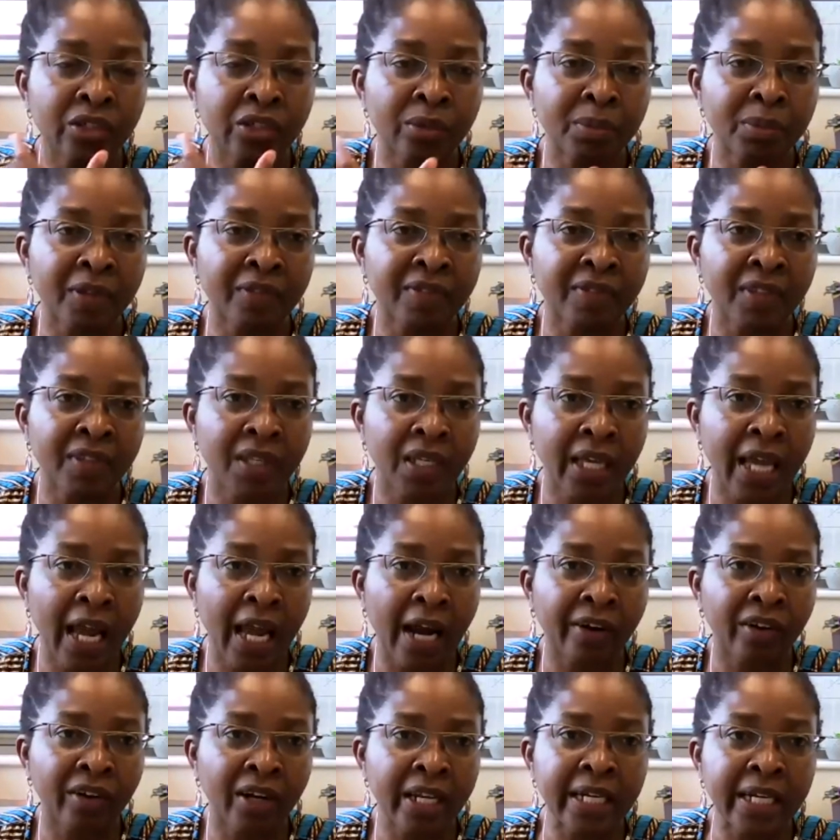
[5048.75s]
terms of
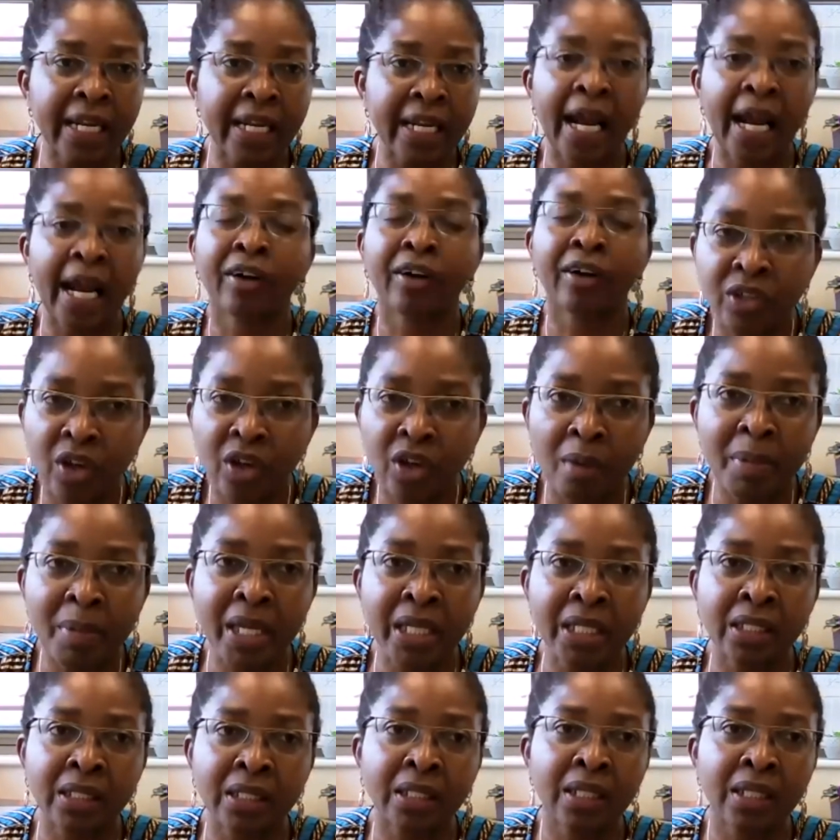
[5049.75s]
Carole and Carole's
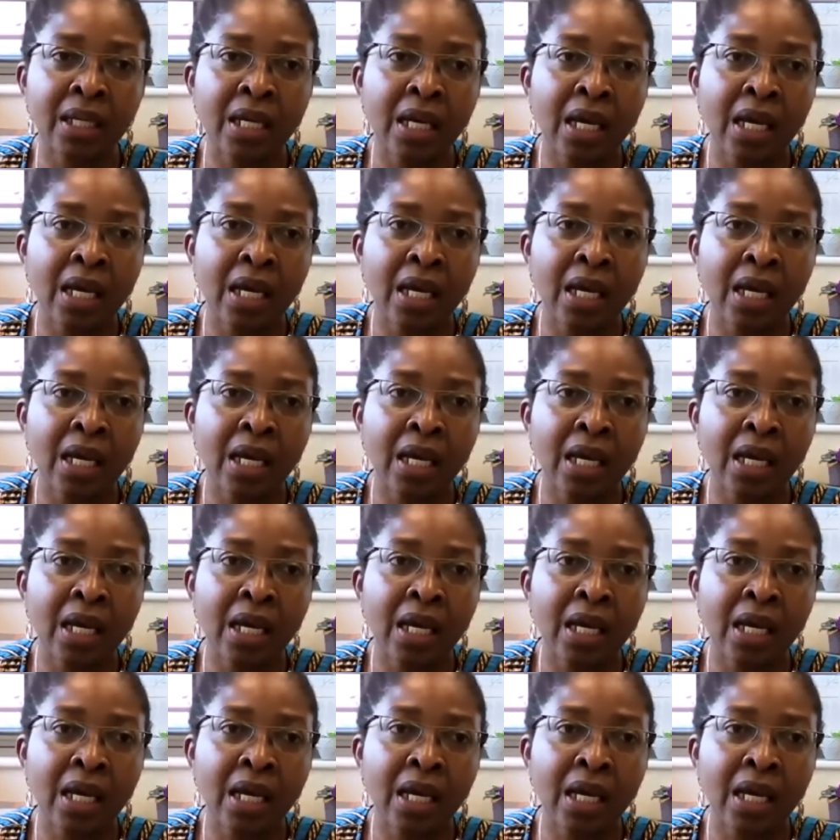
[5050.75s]
comment